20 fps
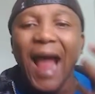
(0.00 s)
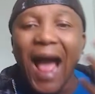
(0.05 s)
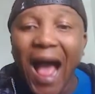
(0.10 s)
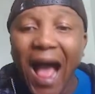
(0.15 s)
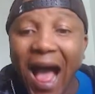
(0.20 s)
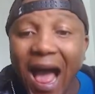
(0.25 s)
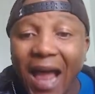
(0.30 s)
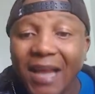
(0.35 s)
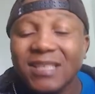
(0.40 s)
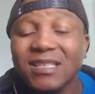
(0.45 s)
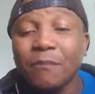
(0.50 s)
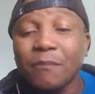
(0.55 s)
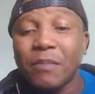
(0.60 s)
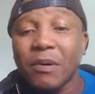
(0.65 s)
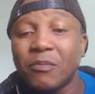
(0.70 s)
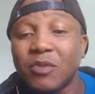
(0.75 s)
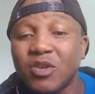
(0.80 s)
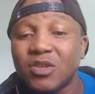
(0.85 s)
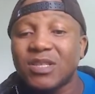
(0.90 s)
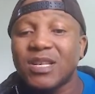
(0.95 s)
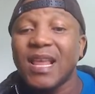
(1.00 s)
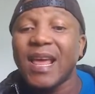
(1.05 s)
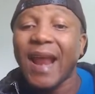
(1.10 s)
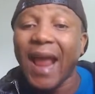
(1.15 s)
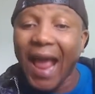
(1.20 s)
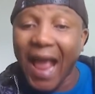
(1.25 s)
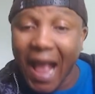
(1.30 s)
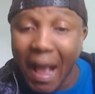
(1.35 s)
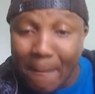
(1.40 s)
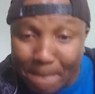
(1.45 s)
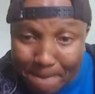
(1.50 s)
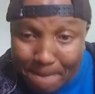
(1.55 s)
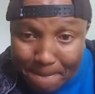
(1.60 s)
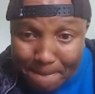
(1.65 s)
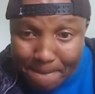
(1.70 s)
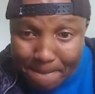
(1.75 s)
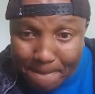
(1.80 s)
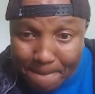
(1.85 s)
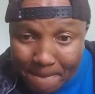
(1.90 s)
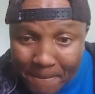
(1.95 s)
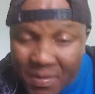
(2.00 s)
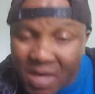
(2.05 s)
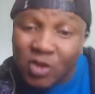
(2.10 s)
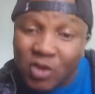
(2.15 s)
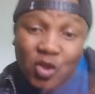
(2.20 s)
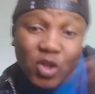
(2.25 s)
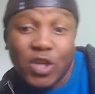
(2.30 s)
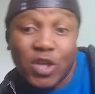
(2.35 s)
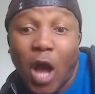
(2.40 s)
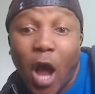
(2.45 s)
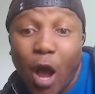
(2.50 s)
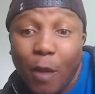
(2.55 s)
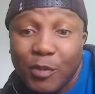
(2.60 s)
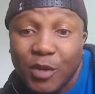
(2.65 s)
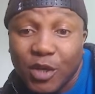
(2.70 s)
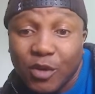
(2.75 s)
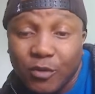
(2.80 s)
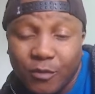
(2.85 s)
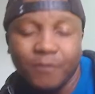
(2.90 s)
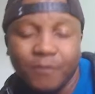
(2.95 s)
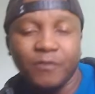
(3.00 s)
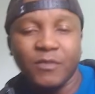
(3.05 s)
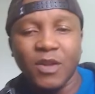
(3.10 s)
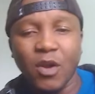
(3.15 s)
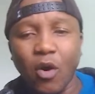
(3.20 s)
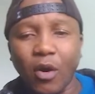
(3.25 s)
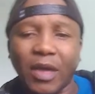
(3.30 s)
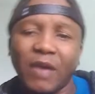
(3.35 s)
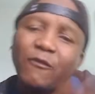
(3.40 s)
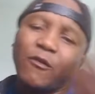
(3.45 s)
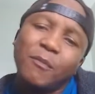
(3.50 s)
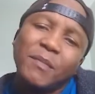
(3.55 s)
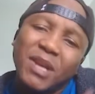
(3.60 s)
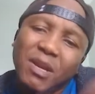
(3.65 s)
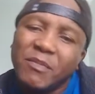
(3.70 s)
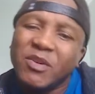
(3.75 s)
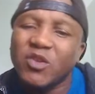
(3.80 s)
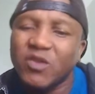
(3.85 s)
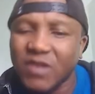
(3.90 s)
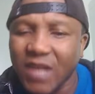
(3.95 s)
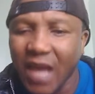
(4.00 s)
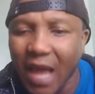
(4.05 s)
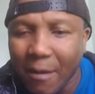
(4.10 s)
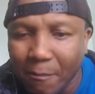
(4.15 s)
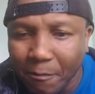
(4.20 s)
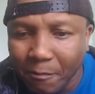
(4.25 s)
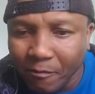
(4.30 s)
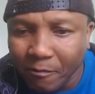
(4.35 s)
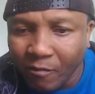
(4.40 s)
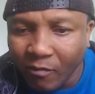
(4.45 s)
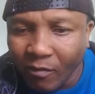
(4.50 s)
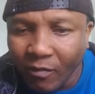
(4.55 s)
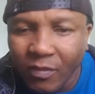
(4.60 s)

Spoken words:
letter R, some people use the letter M. So it's optional. Okay, for me, let me use M.